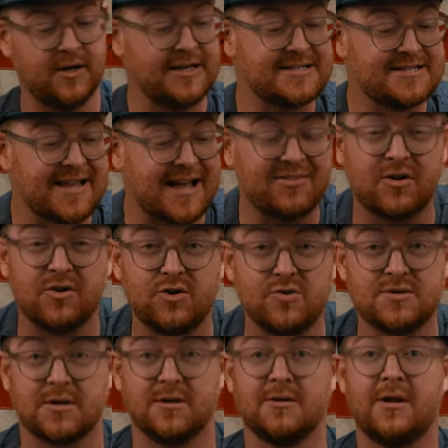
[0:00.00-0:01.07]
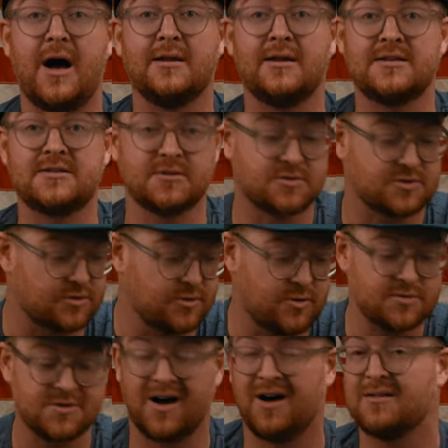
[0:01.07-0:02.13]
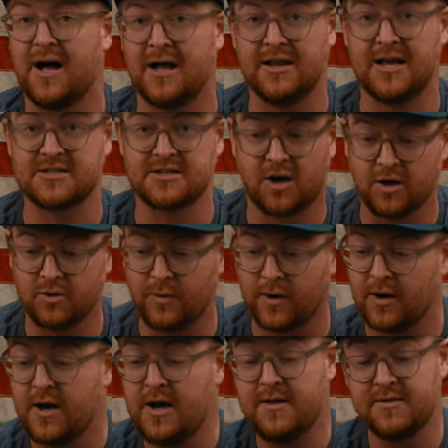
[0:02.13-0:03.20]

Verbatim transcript: is that they're using a lot less screws, a lot less hardware.